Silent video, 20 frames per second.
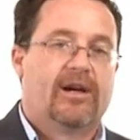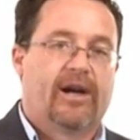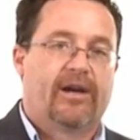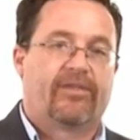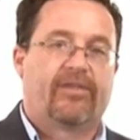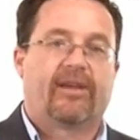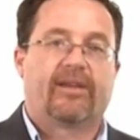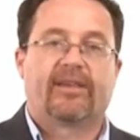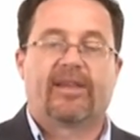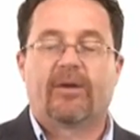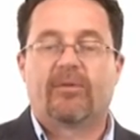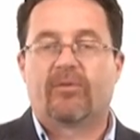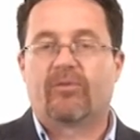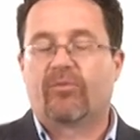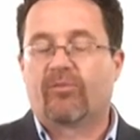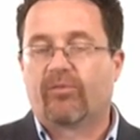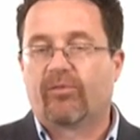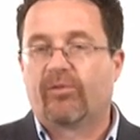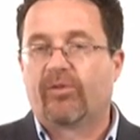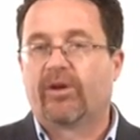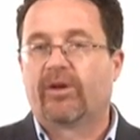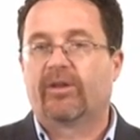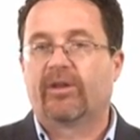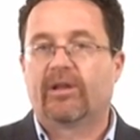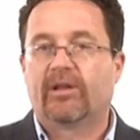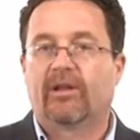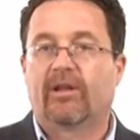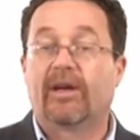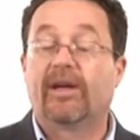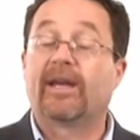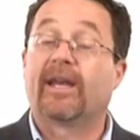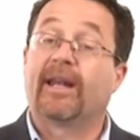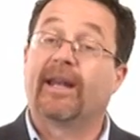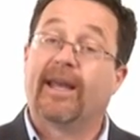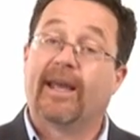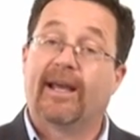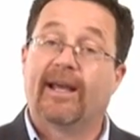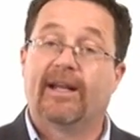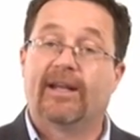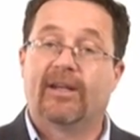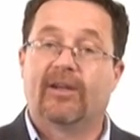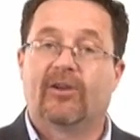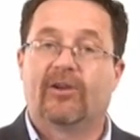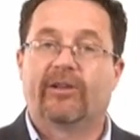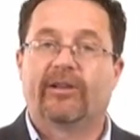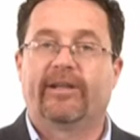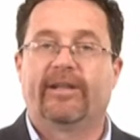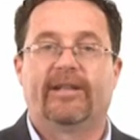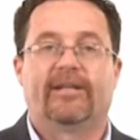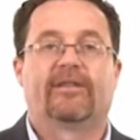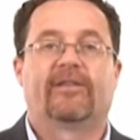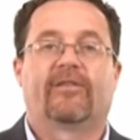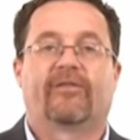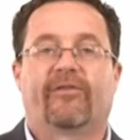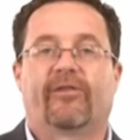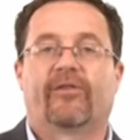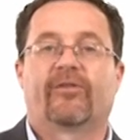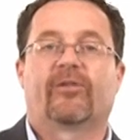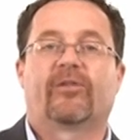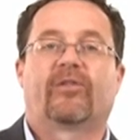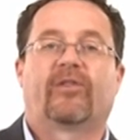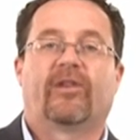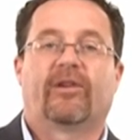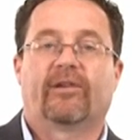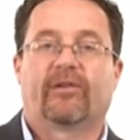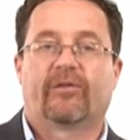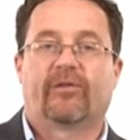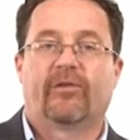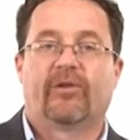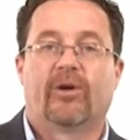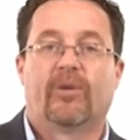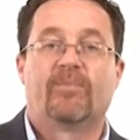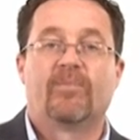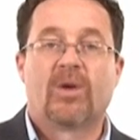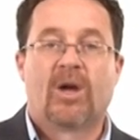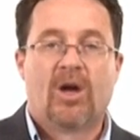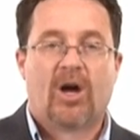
I think they would really like it, and it could lead to further sales for you.